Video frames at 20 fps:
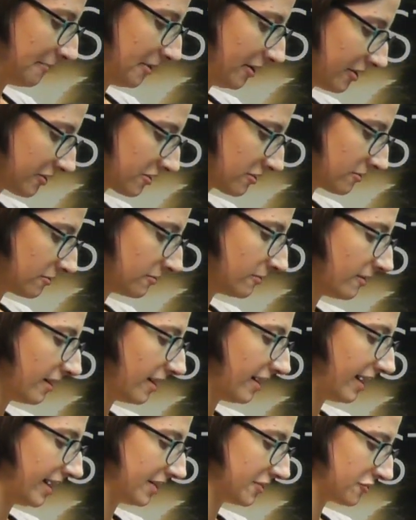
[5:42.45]
Personal
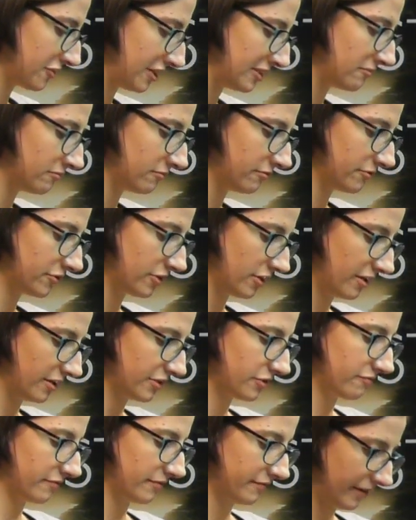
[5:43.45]
and general
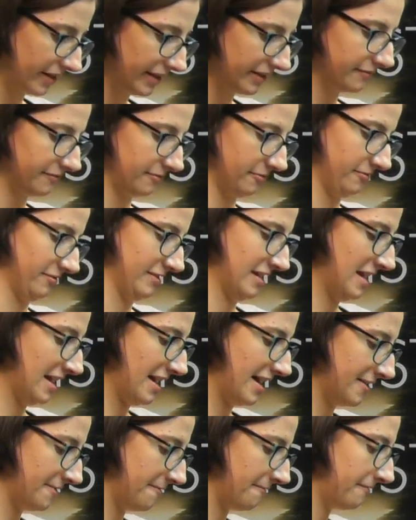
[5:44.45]
church revival
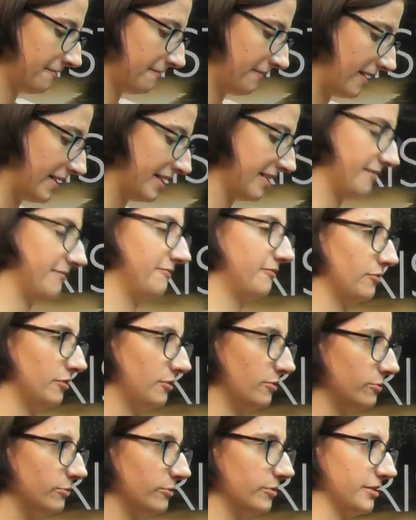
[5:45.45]
and on fire for the
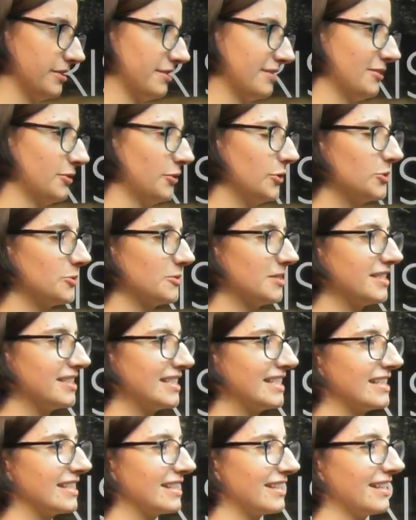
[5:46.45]
Lord. Who do we
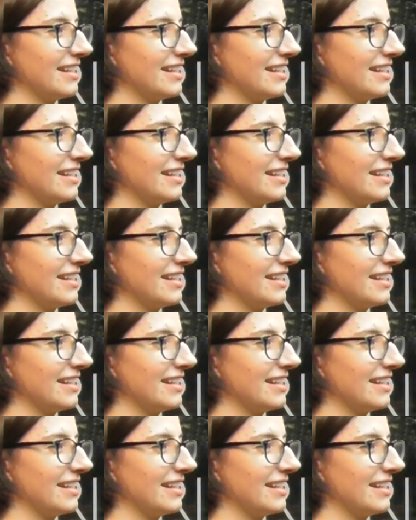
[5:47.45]
think?